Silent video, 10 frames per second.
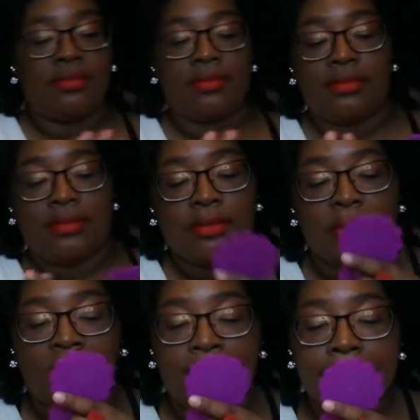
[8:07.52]

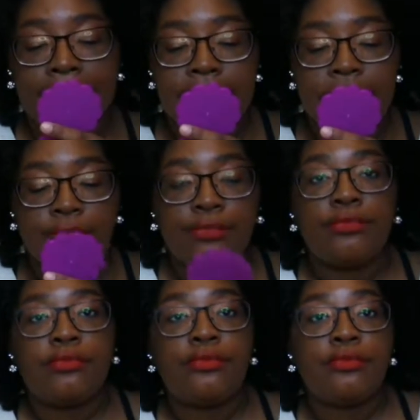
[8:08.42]

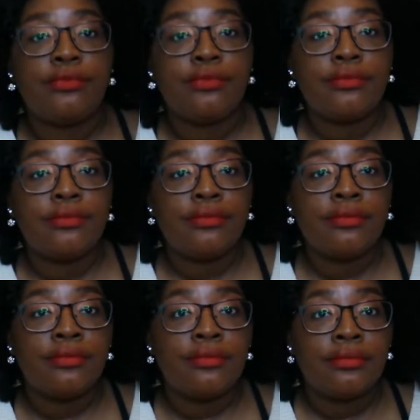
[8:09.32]

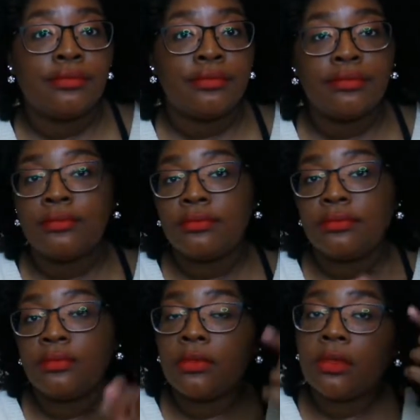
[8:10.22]

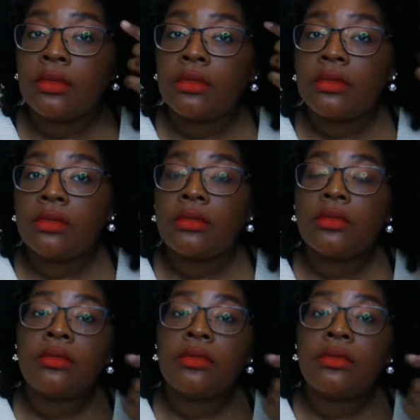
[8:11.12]
This person isn't speaking.